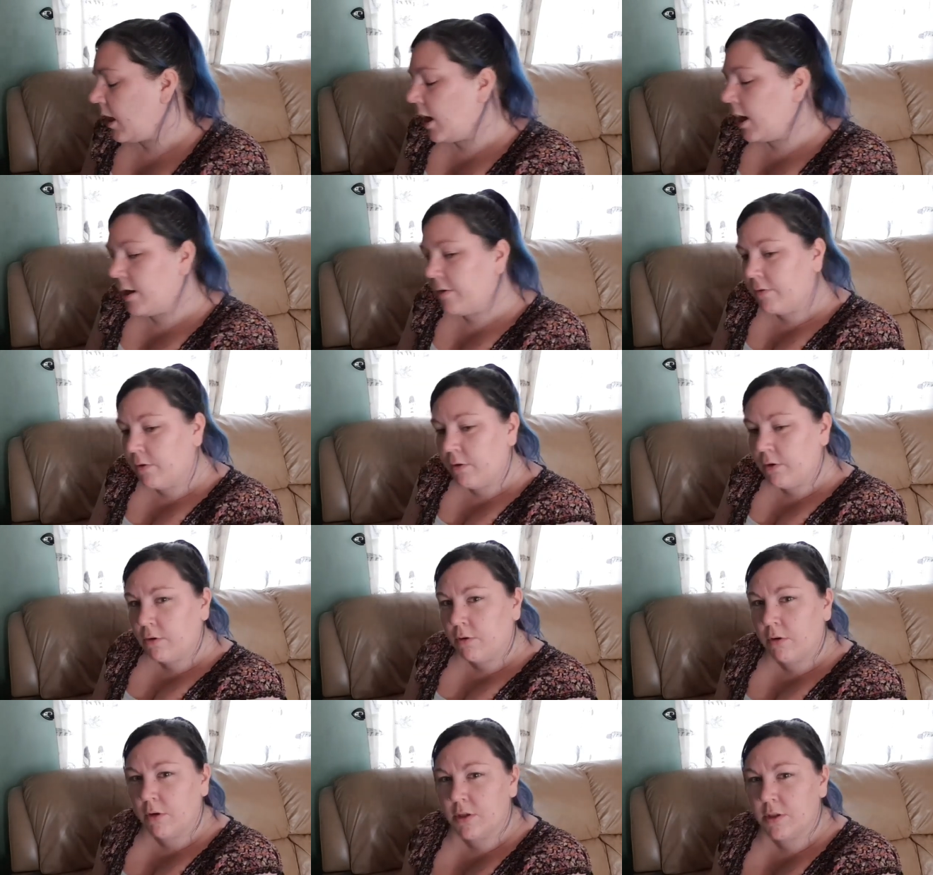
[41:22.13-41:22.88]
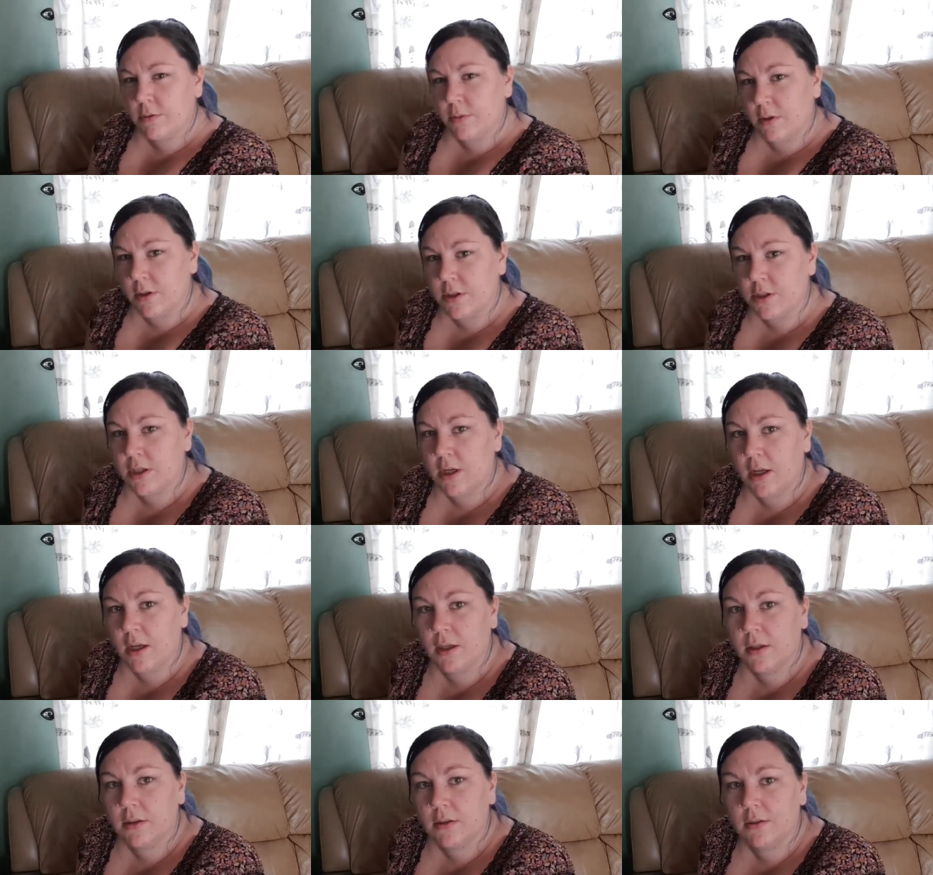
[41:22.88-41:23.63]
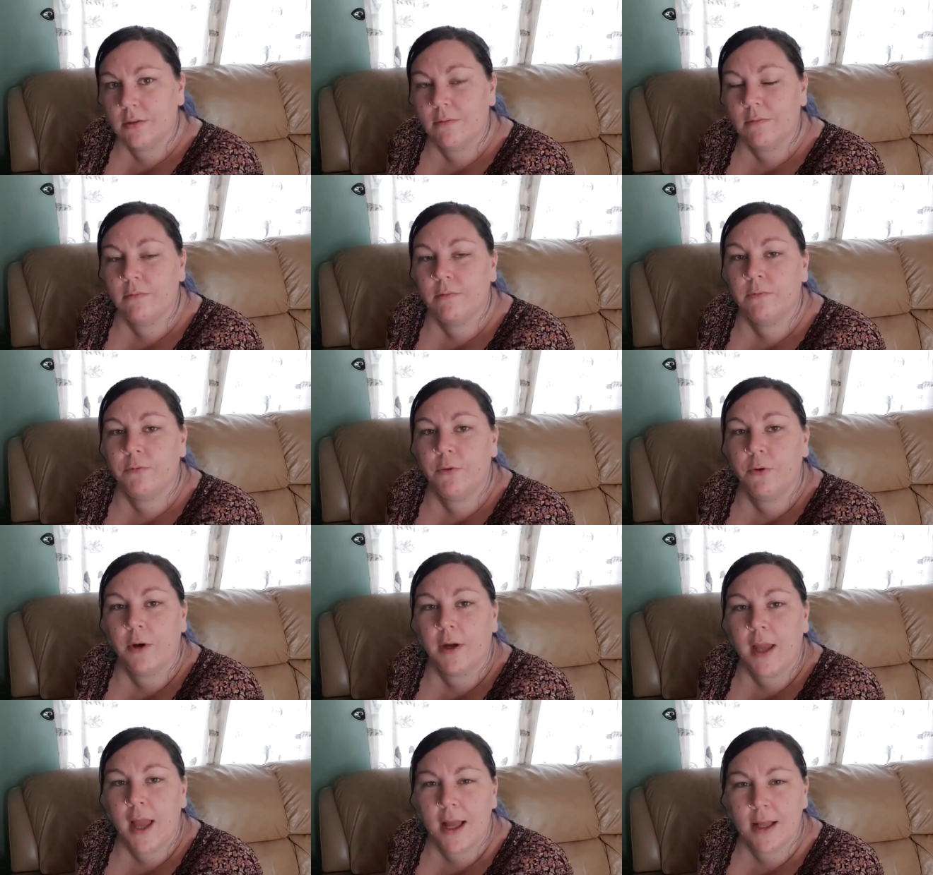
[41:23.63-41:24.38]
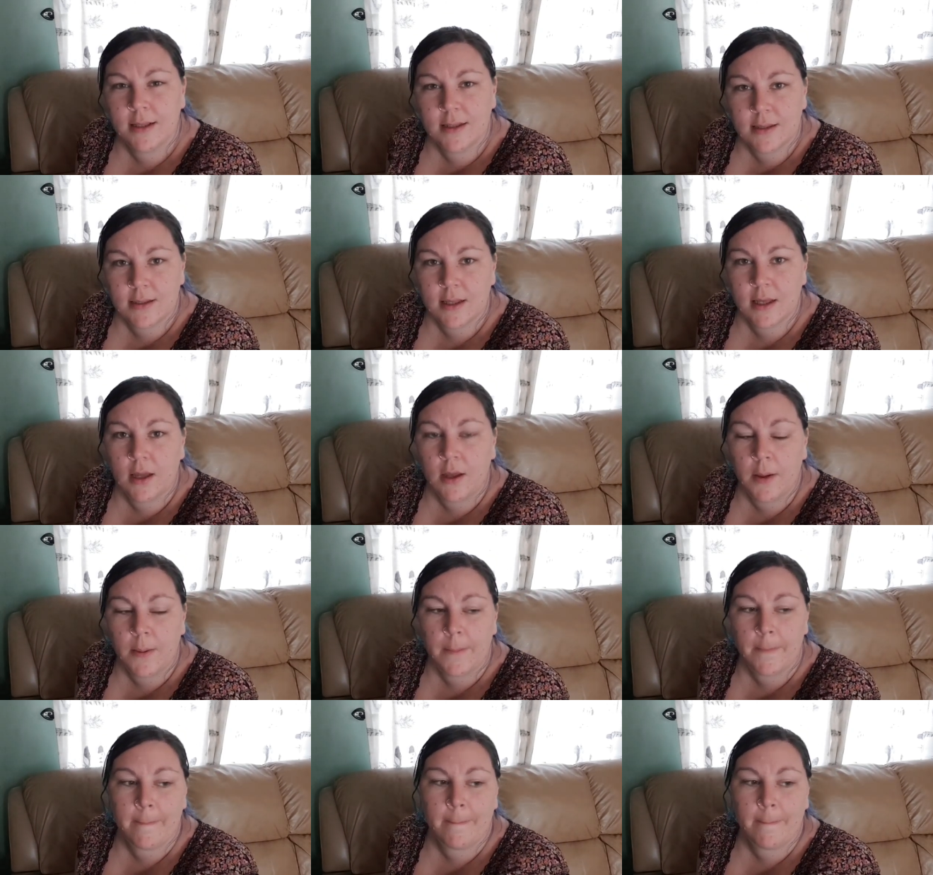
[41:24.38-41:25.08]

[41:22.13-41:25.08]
And if you're a cross watcher for a Cancer,